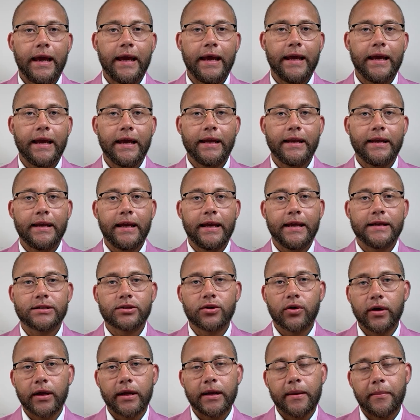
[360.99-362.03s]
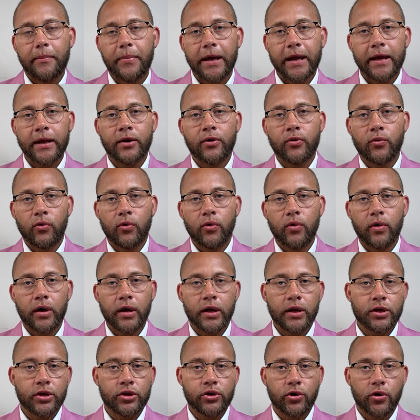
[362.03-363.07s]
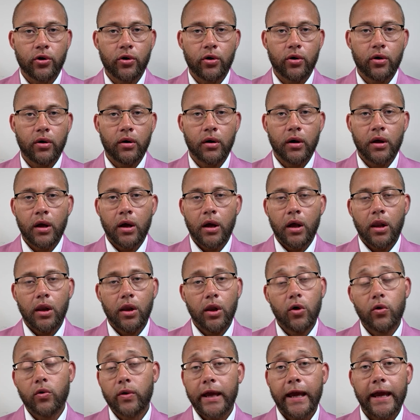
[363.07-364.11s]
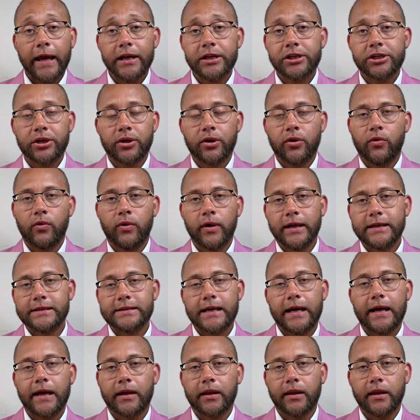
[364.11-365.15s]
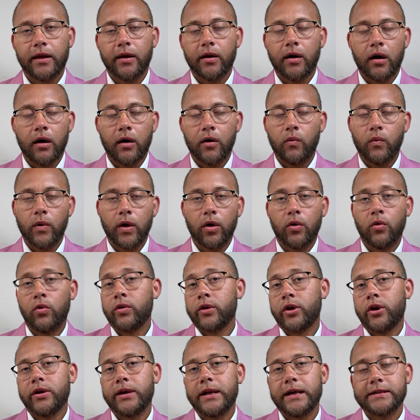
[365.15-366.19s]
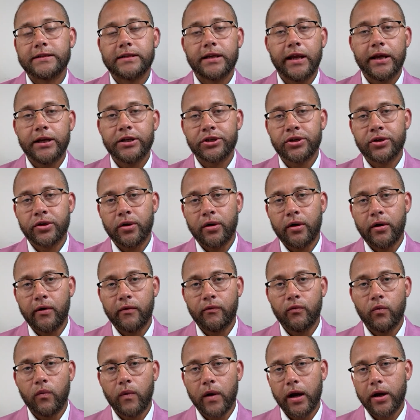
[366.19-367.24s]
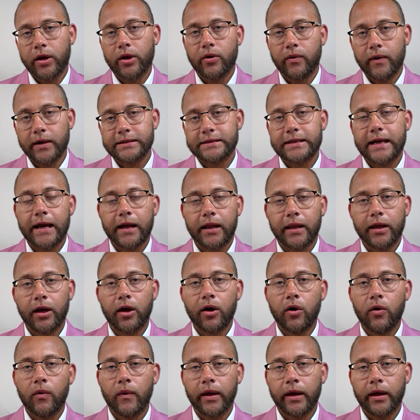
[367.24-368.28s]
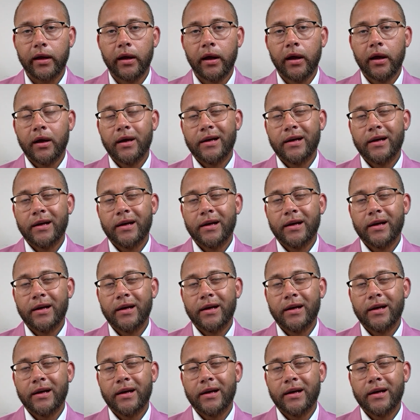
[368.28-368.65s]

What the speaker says: And it's going to depend on your location, on exactly, on your destination of where you're exactly going.